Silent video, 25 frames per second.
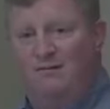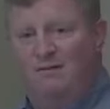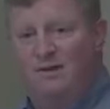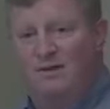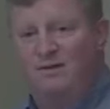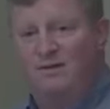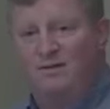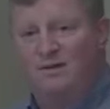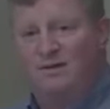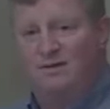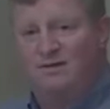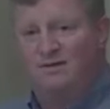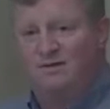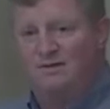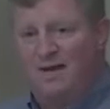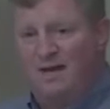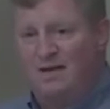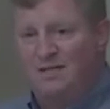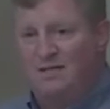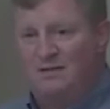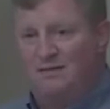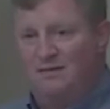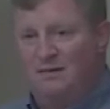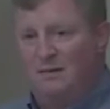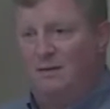of this year's
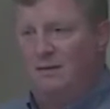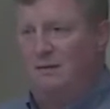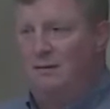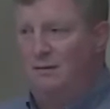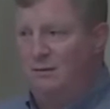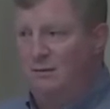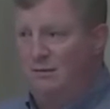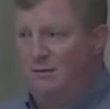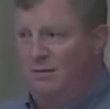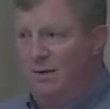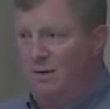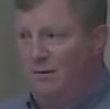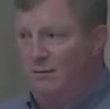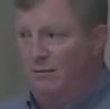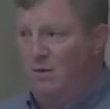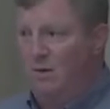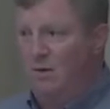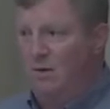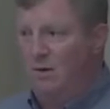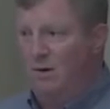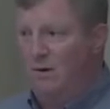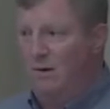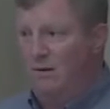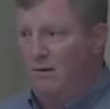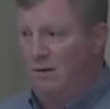festival, but
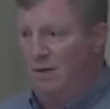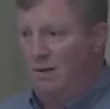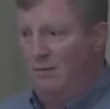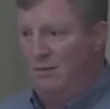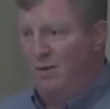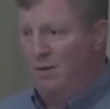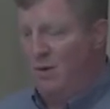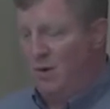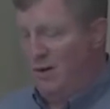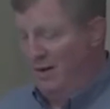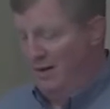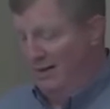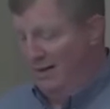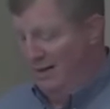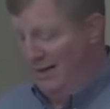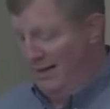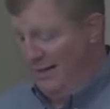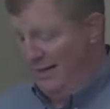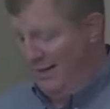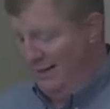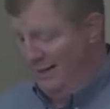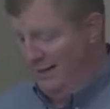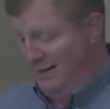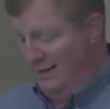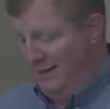more
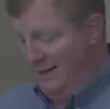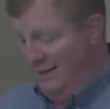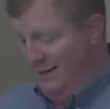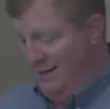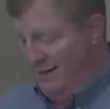importantly,